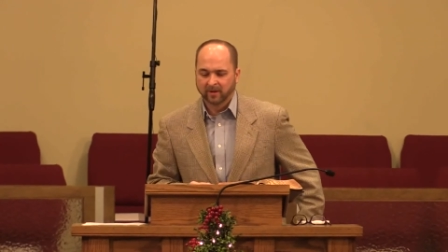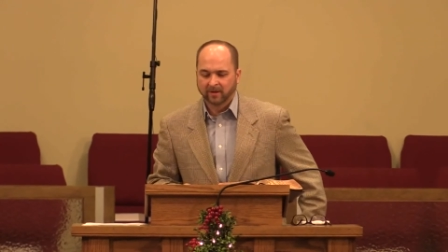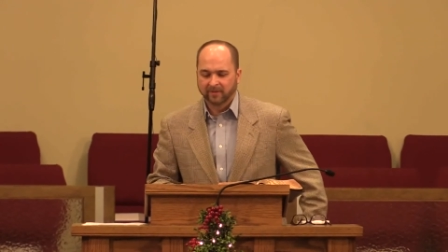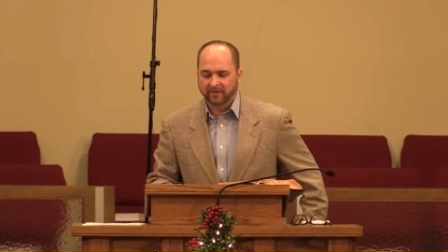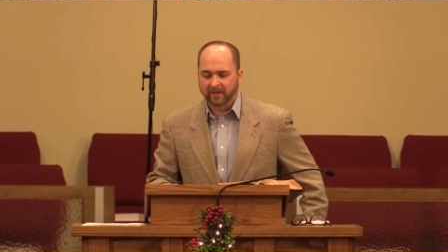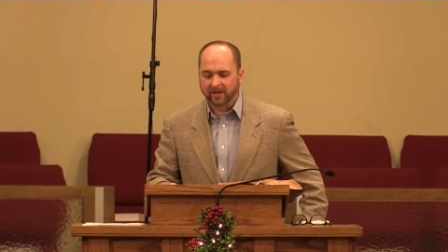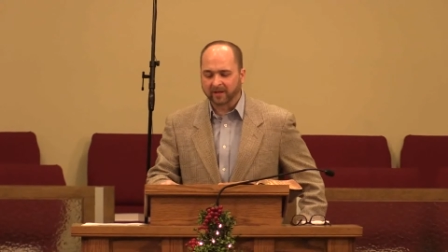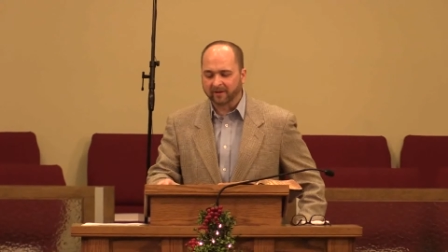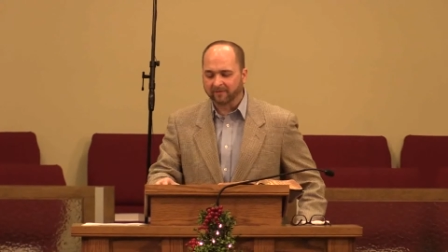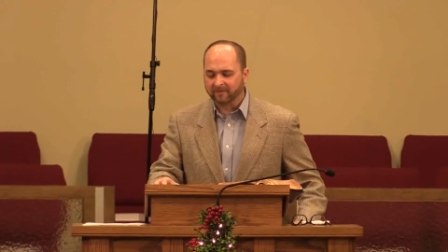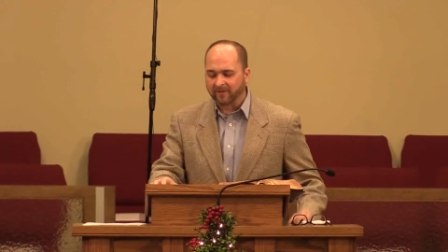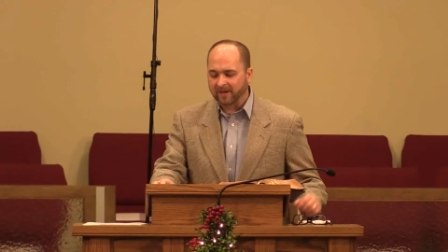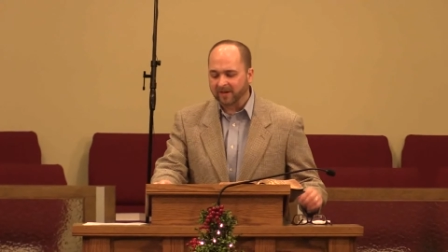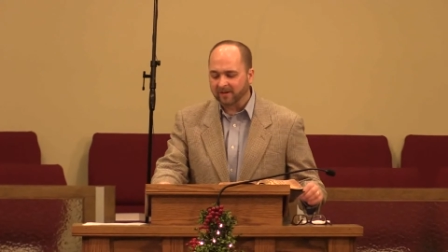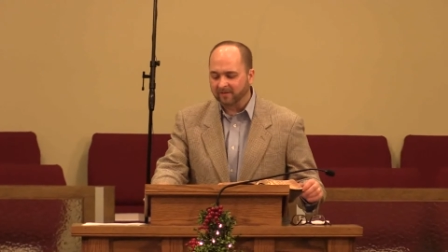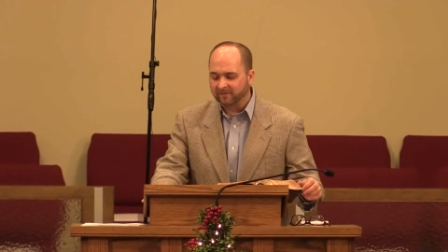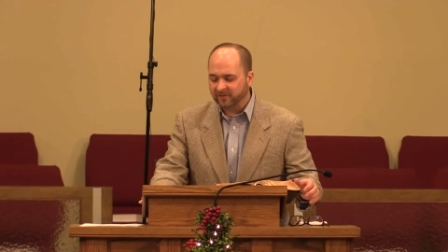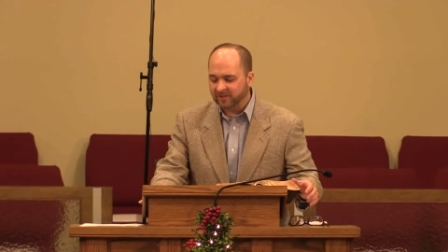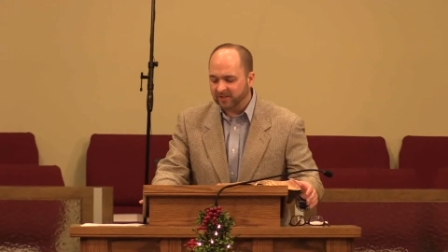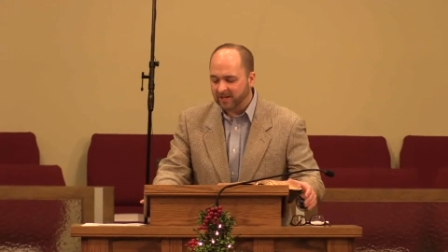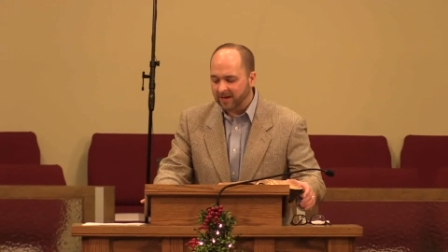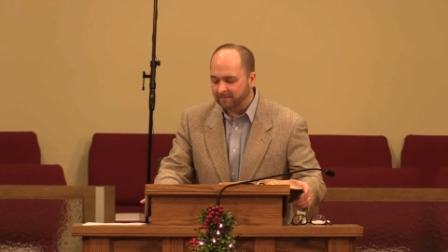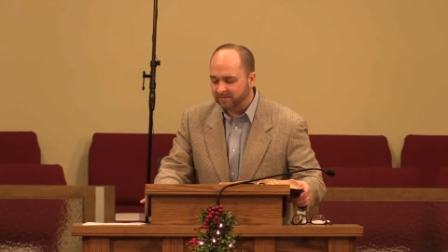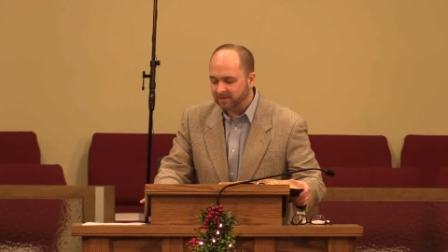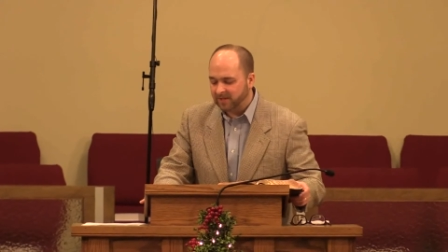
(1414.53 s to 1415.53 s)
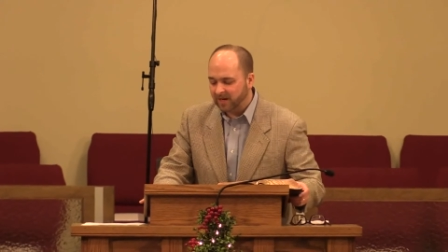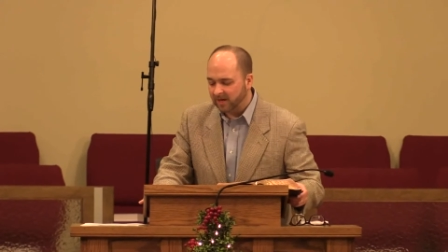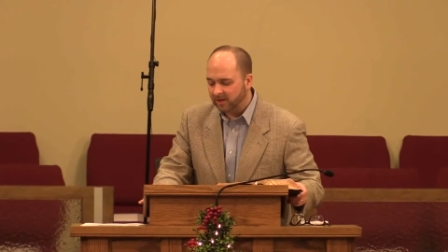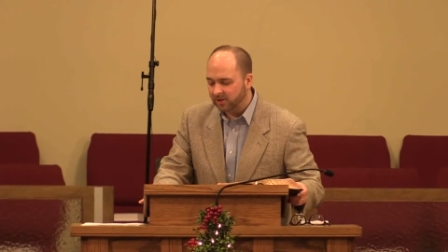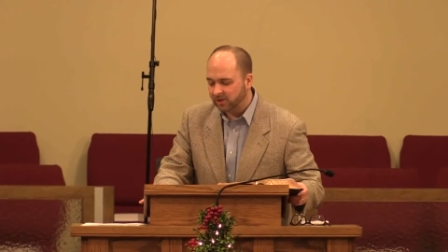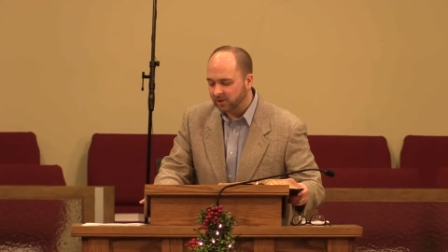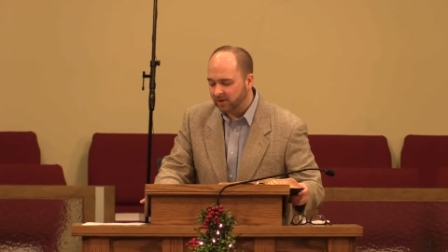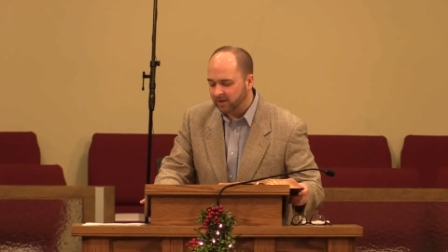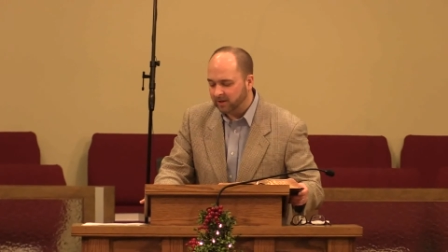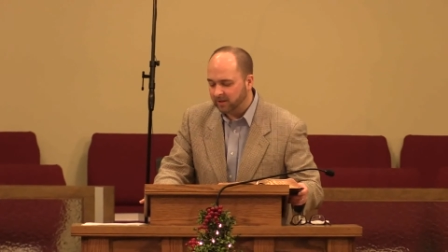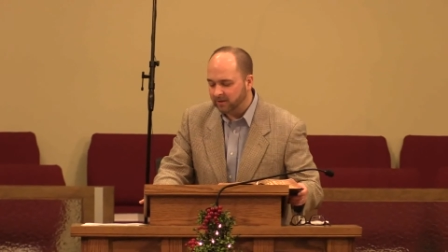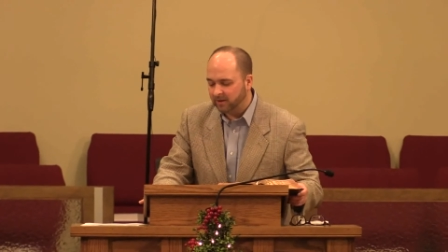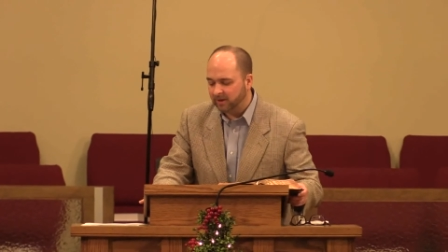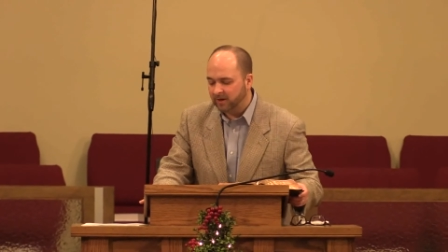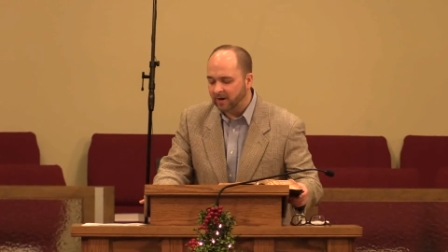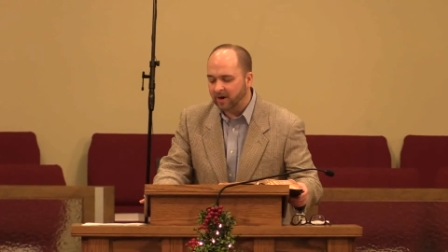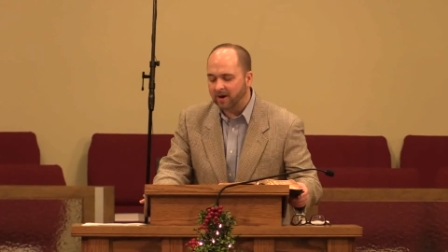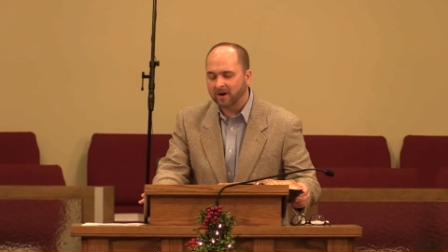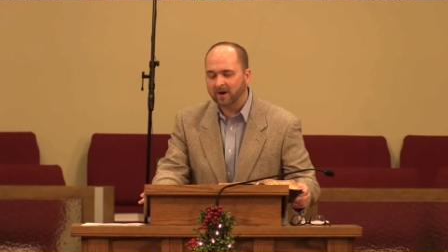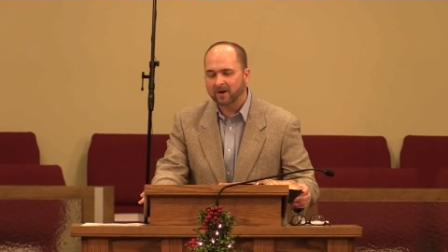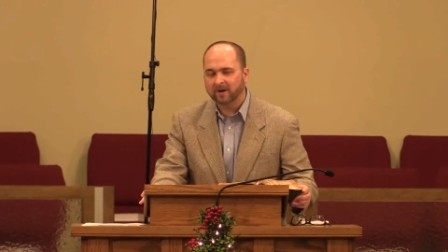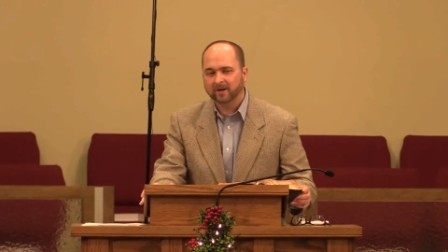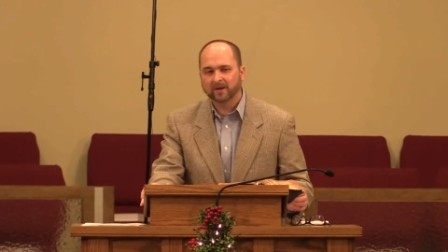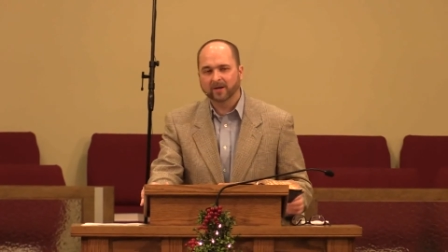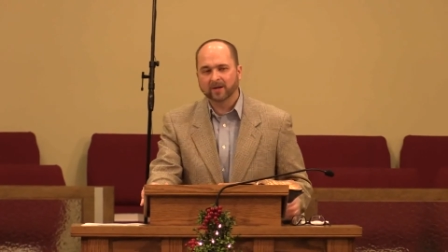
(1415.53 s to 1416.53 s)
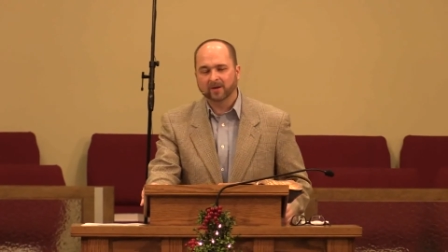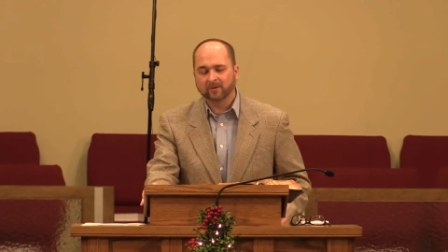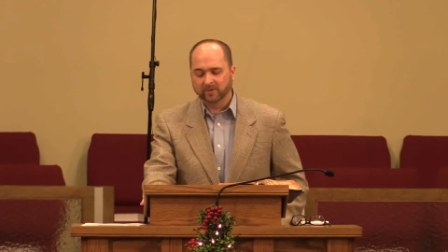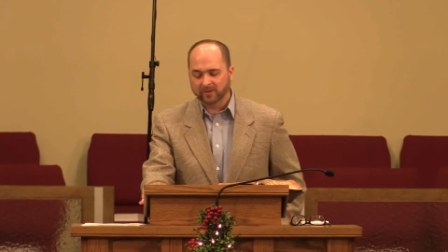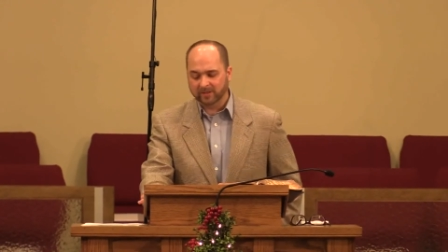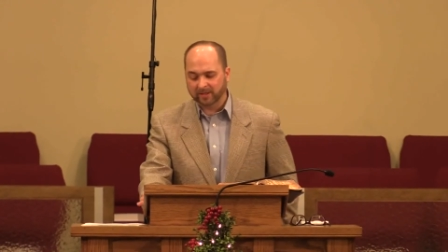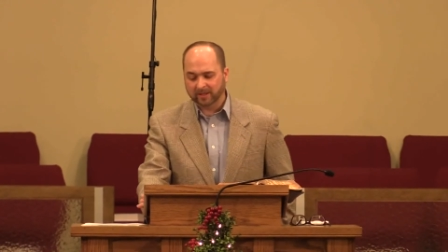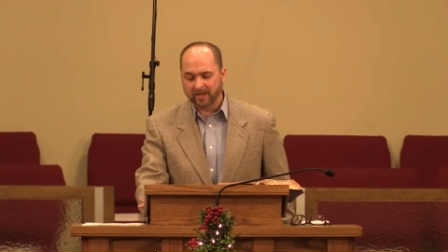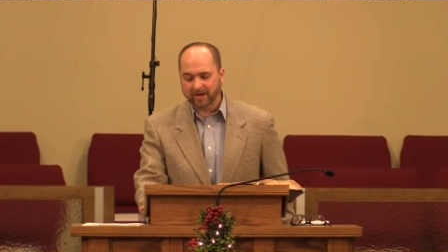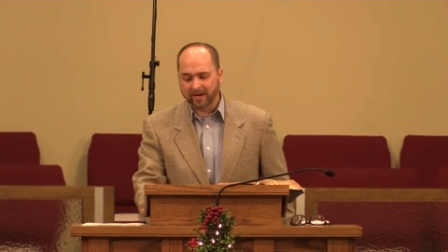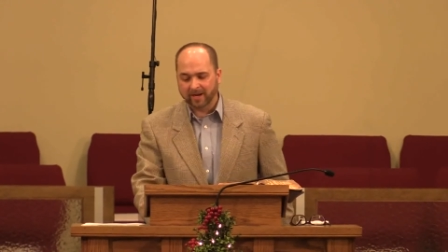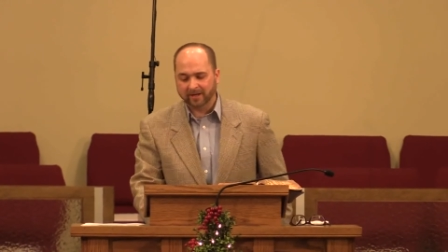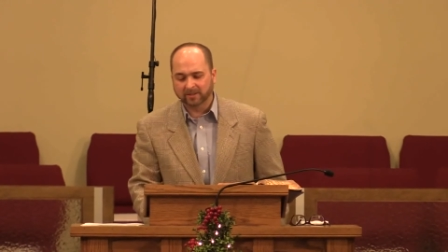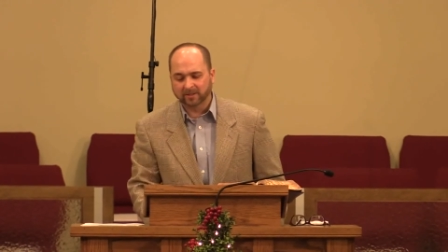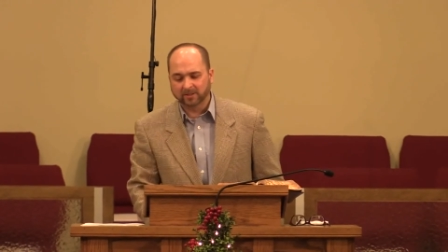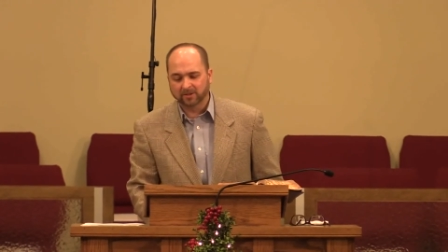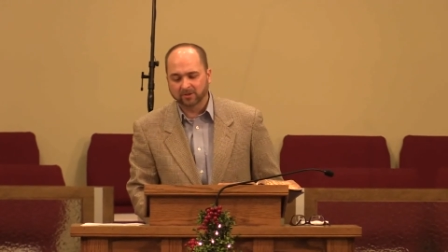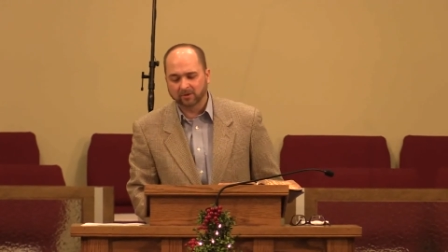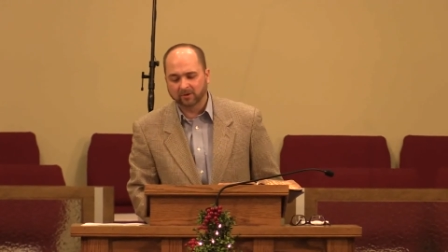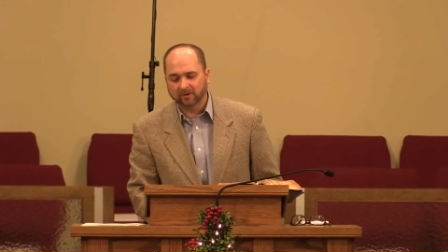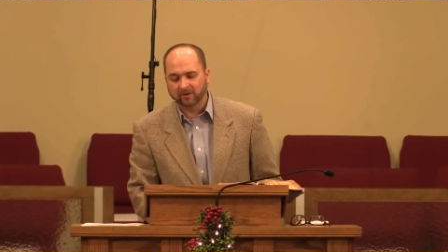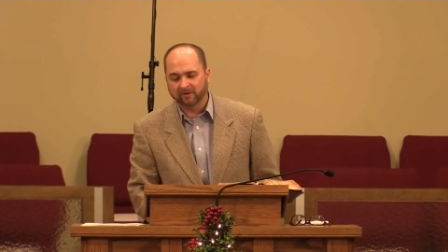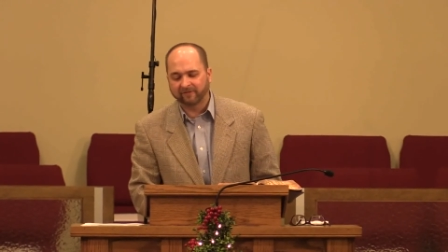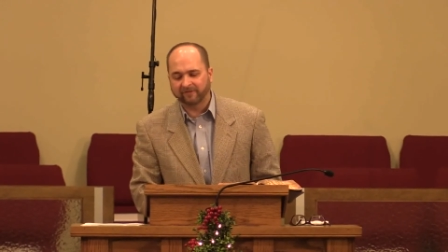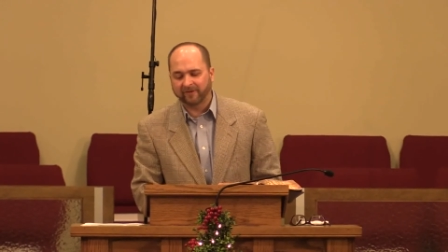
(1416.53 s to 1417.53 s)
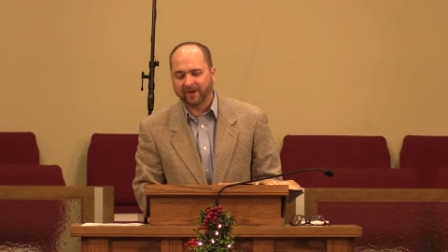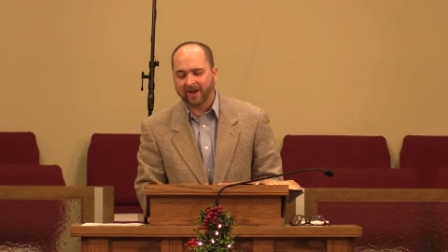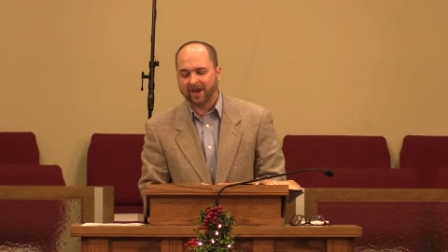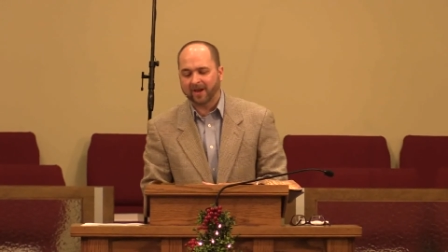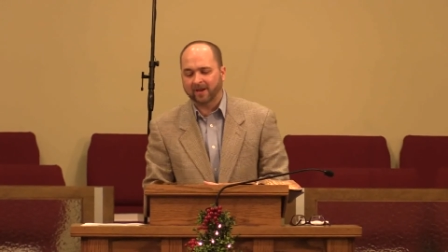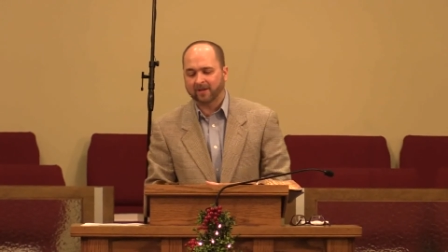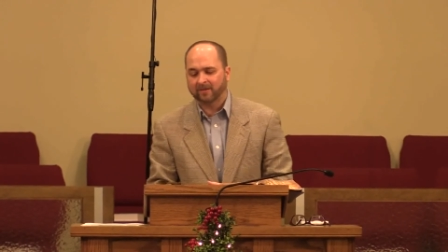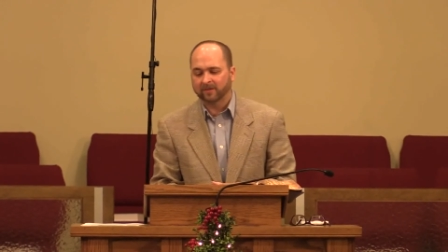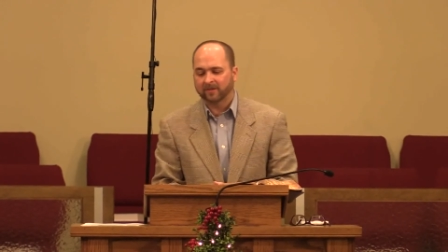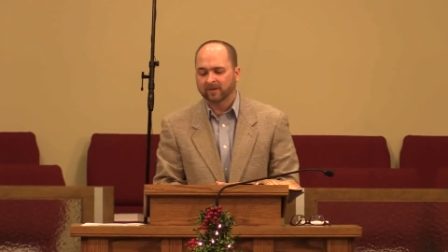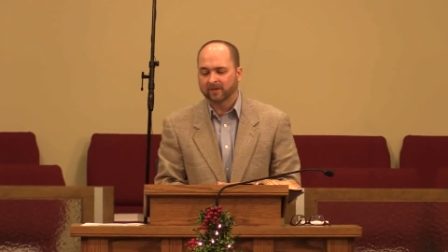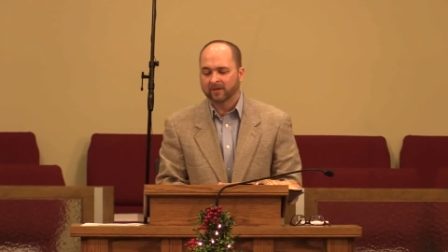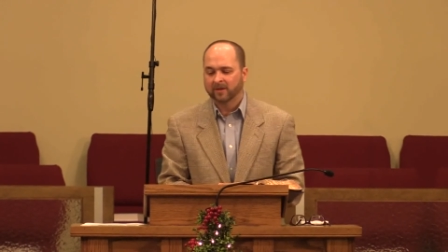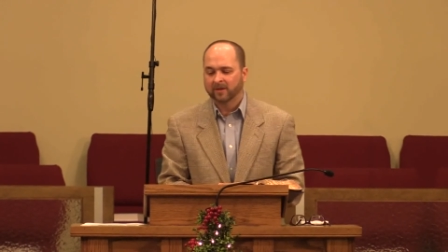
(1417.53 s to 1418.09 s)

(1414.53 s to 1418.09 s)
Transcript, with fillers: Think of Eve's temptation in the garden, it was connected to her faith.